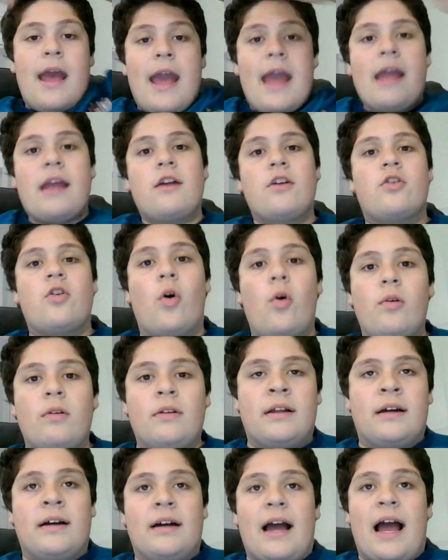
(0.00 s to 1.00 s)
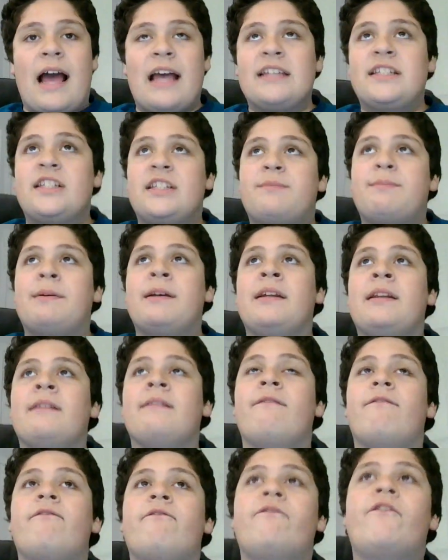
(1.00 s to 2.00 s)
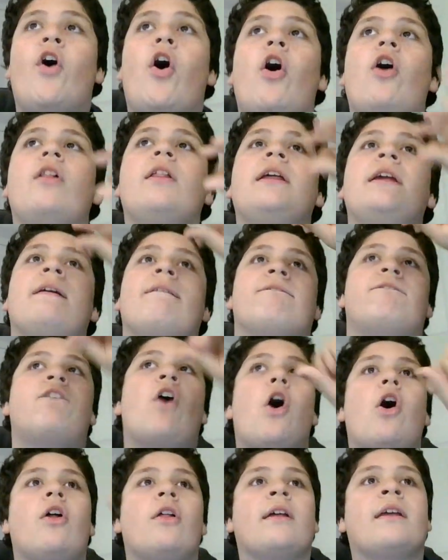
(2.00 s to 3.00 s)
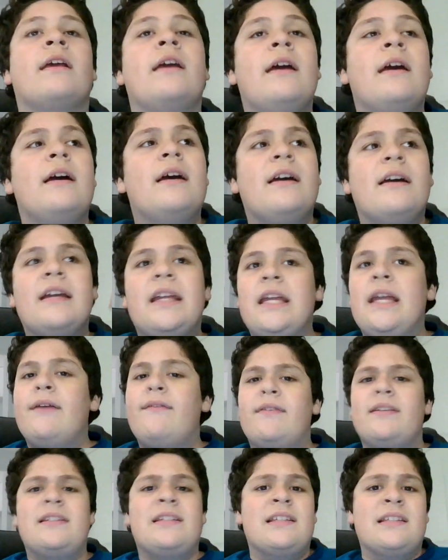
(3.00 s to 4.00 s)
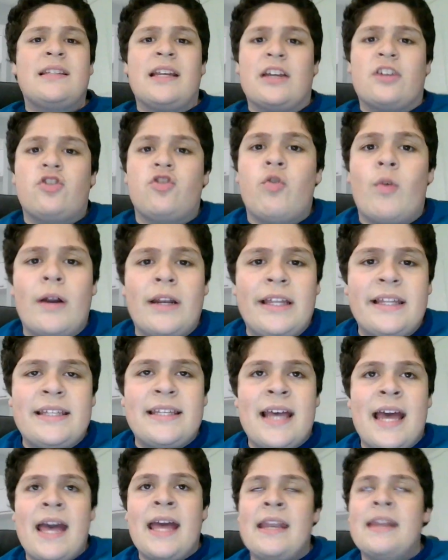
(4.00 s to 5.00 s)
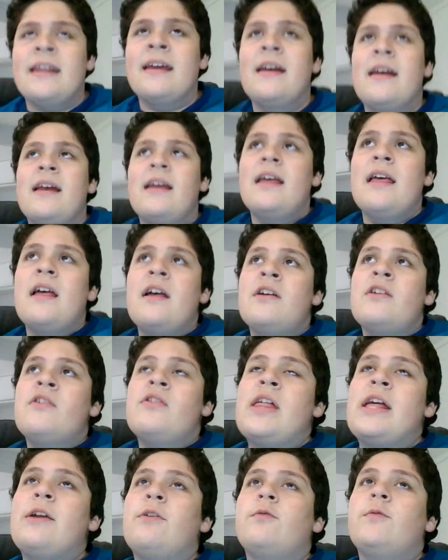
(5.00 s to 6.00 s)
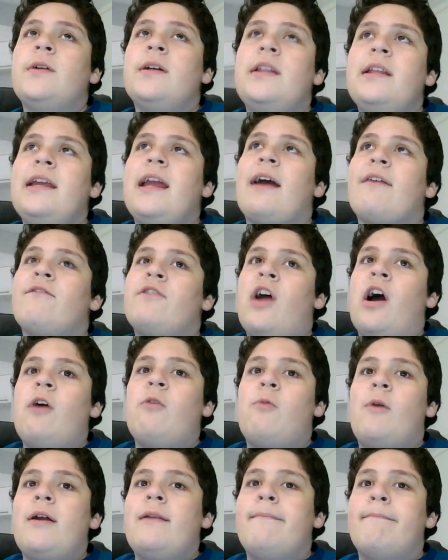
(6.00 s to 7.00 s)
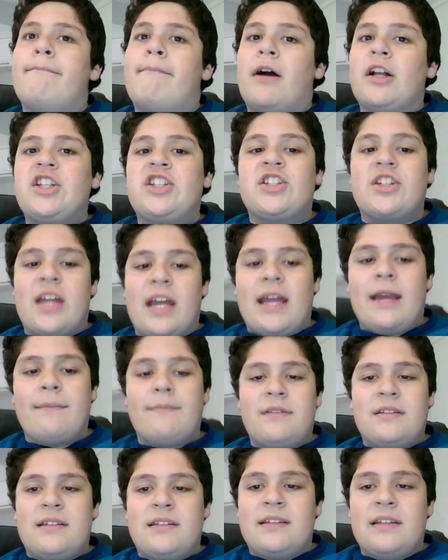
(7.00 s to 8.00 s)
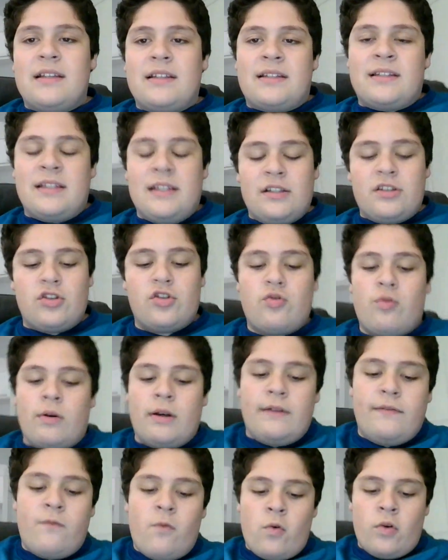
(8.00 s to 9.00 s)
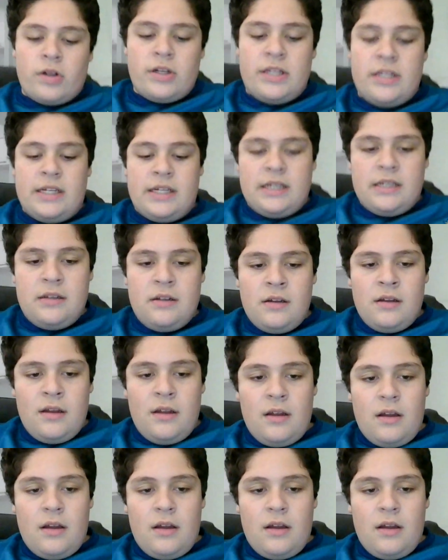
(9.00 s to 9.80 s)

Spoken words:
Angola has just been falling and falling, even since, like, 2010. They really have not won much games since 2014.